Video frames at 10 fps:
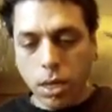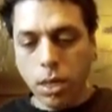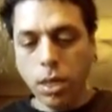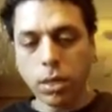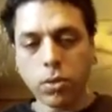
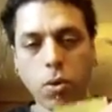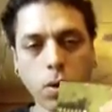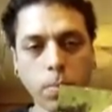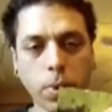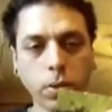these
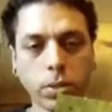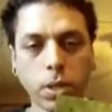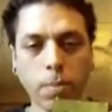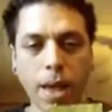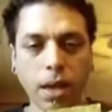corner posts on
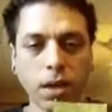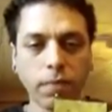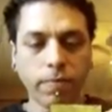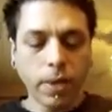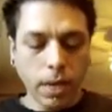the back
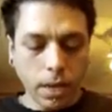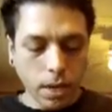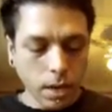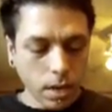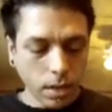of
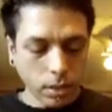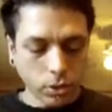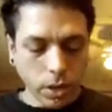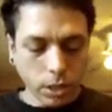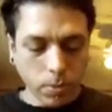the
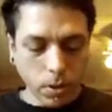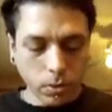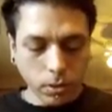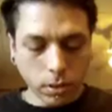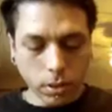trench
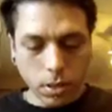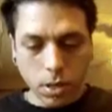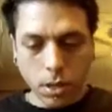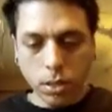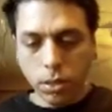posts
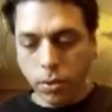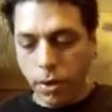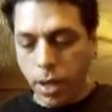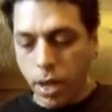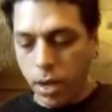to
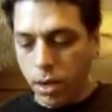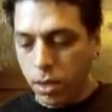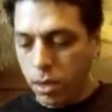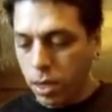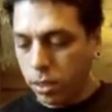create
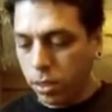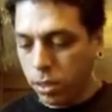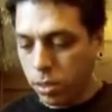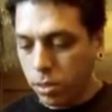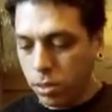a nice
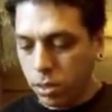little